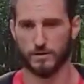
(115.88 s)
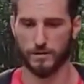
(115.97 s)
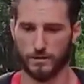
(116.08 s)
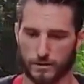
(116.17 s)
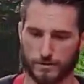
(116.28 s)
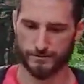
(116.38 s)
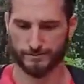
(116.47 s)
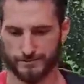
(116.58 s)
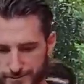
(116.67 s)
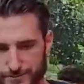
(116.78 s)
uh, uh,
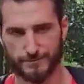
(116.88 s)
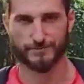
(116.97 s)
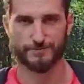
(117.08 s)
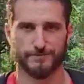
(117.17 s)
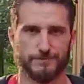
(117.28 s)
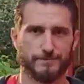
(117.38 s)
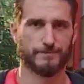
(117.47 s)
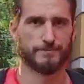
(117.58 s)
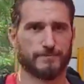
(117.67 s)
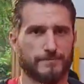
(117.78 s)
and Hijazi
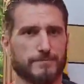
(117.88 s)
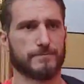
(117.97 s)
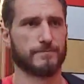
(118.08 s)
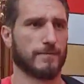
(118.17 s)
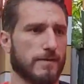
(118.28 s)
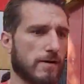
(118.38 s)
Maher, alongside